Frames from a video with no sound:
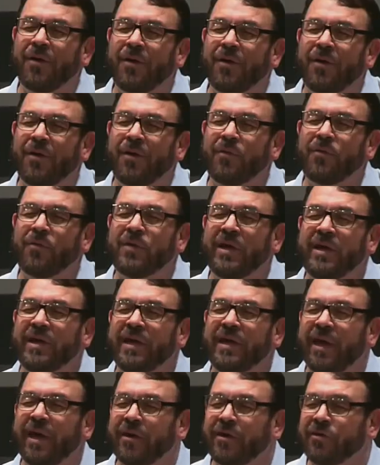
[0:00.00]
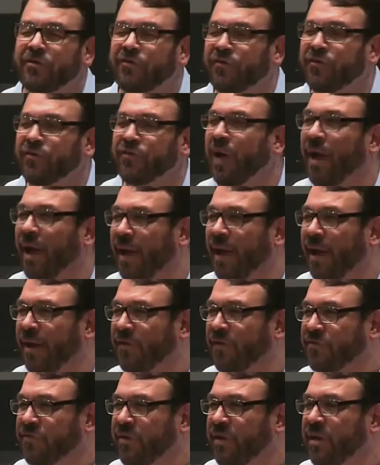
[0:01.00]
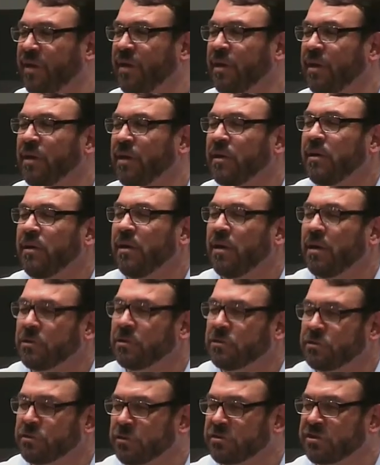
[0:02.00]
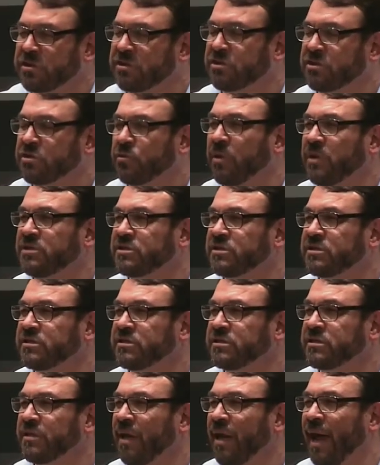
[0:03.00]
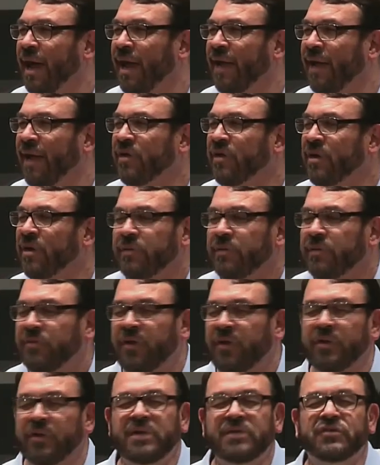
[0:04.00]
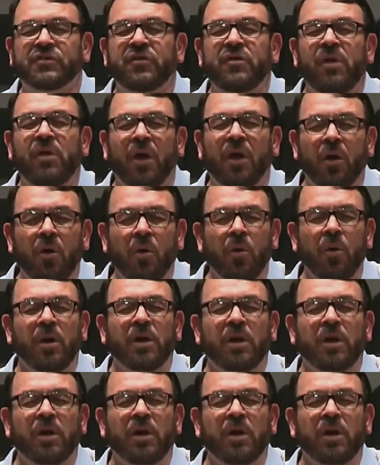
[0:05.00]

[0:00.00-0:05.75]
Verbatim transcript: I know he cares for us. He knows our situations in life. There is no